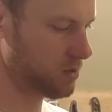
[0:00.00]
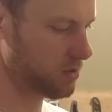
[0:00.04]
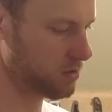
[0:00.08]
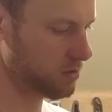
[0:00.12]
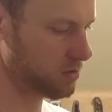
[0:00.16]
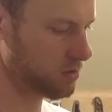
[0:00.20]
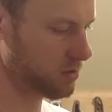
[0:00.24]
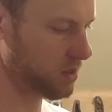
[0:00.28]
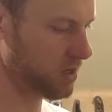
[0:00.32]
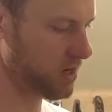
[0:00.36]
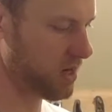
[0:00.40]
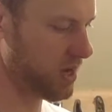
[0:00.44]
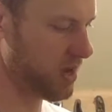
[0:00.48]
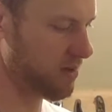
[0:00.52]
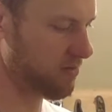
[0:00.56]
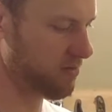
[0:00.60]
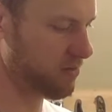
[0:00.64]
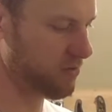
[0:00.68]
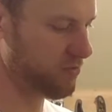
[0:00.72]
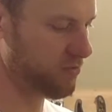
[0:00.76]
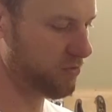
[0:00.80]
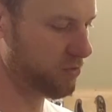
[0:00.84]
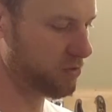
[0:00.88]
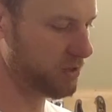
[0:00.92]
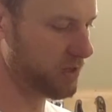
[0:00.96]
it's going to have a
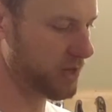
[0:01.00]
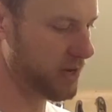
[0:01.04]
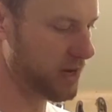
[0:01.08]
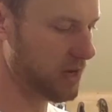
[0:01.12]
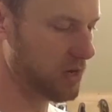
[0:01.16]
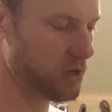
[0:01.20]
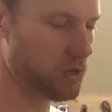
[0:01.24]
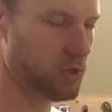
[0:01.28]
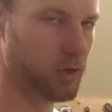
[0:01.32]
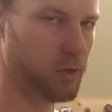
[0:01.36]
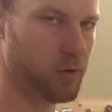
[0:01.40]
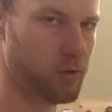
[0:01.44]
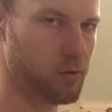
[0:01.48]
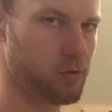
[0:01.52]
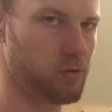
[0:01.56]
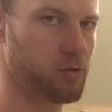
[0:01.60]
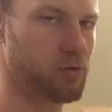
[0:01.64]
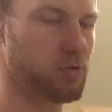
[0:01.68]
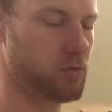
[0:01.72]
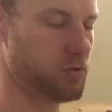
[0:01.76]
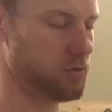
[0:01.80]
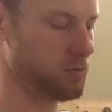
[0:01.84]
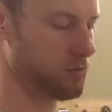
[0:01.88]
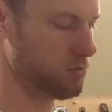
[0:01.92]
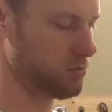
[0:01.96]
fully
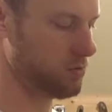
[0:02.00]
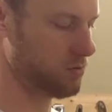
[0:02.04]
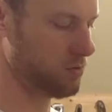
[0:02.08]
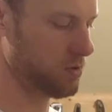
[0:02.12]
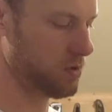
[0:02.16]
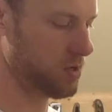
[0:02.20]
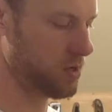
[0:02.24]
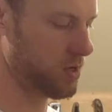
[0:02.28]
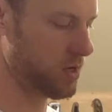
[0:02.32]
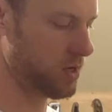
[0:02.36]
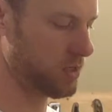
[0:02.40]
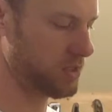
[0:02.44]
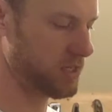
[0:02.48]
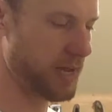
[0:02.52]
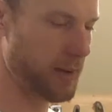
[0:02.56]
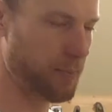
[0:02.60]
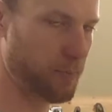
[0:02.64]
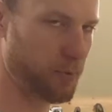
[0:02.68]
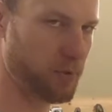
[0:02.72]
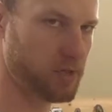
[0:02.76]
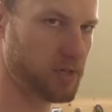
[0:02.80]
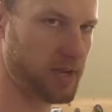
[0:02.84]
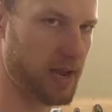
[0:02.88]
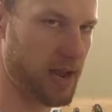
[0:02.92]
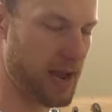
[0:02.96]
enclosed
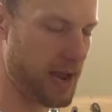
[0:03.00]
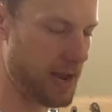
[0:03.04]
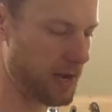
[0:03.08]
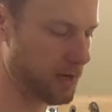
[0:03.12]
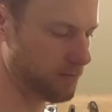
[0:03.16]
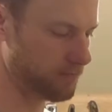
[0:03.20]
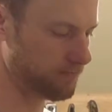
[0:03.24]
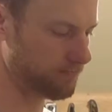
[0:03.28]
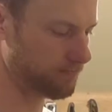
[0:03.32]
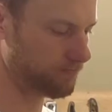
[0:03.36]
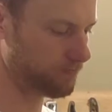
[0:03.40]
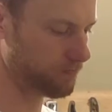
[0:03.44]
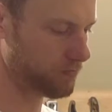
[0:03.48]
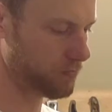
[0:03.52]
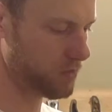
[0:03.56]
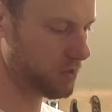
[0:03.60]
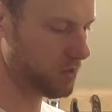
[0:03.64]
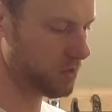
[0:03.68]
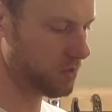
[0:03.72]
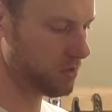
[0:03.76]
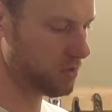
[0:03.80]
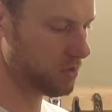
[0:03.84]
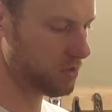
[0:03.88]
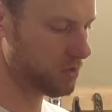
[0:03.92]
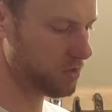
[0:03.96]
tapered tang.
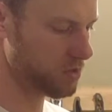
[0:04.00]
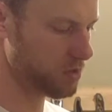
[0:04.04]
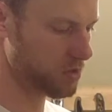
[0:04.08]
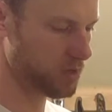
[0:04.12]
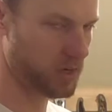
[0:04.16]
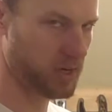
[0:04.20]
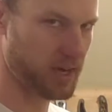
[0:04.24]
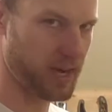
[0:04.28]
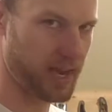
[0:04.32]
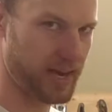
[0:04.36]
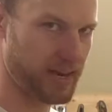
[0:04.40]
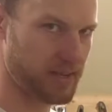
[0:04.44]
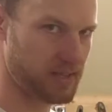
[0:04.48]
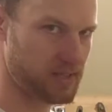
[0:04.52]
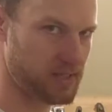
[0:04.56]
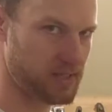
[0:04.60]
You can kind of